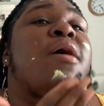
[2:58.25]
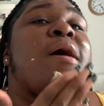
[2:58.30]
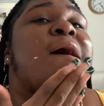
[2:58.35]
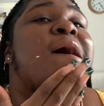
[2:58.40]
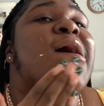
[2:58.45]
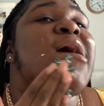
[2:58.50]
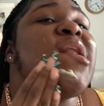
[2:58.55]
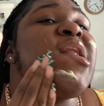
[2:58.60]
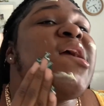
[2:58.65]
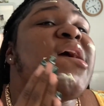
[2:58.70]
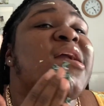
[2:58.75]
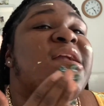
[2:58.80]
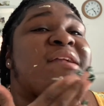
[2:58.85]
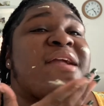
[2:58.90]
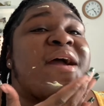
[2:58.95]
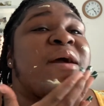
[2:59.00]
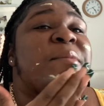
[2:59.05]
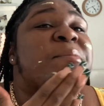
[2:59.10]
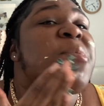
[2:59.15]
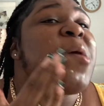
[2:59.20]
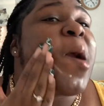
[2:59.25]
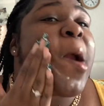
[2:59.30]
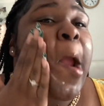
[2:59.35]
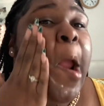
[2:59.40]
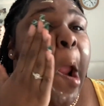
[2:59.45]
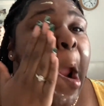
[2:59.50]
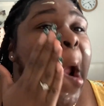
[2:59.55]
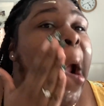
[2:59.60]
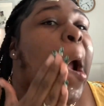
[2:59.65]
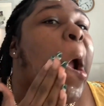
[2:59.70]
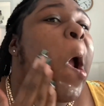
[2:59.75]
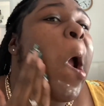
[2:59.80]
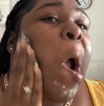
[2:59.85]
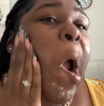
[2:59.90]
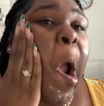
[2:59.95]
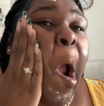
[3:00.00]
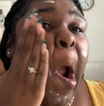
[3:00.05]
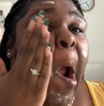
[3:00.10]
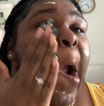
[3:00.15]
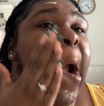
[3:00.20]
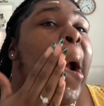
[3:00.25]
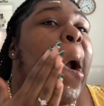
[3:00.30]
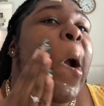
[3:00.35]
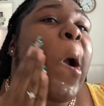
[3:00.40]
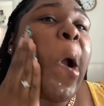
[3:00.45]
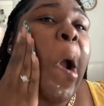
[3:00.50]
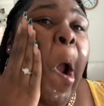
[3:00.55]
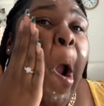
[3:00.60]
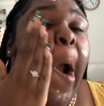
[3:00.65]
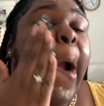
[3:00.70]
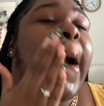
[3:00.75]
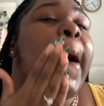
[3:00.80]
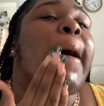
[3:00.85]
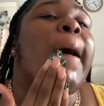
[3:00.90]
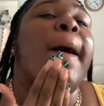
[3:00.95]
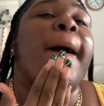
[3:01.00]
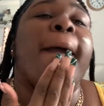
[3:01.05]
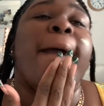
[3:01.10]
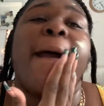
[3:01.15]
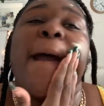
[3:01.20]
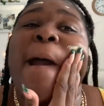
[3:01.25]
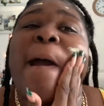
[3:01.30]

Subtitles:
I like that part. Oh, yeah.